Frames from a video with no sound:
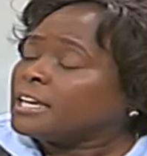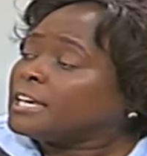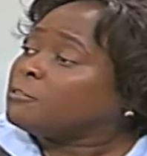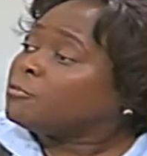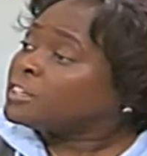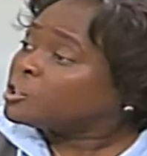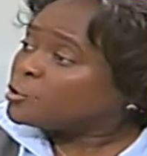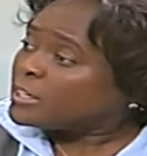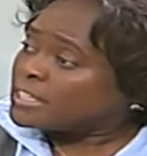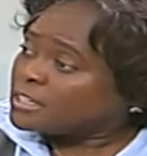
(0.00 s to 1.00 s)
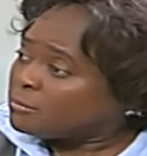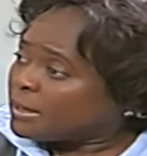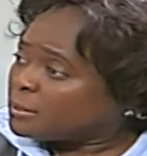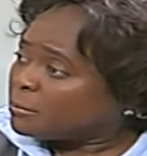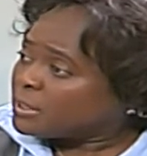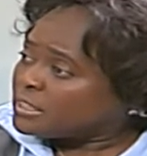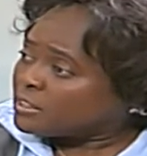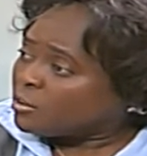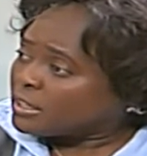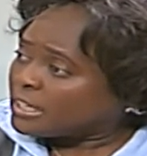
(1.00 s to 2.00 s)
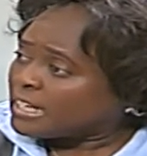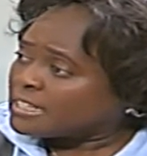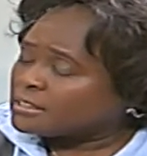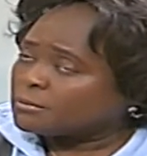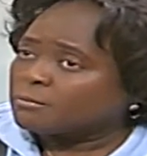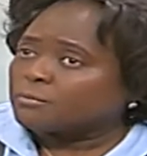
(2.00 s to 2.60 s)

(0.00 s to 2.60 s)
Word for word: infiltrated by the political class